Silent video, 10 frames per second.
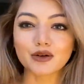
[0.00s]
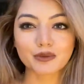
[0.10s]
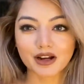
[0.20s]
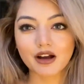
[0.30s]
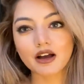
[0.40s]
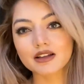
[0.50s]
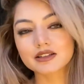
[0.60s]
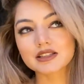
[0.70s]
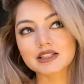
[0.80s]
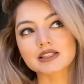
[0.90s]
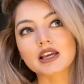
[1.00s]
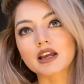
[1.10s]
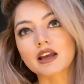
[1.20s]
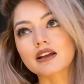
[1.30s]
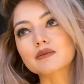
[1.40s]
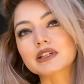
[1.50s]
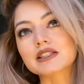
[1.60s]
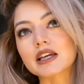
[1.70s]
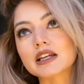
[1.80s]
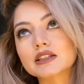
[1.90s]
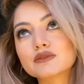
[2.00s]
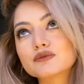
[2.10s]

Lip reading: Oh my God, that's exciting. I'm excited.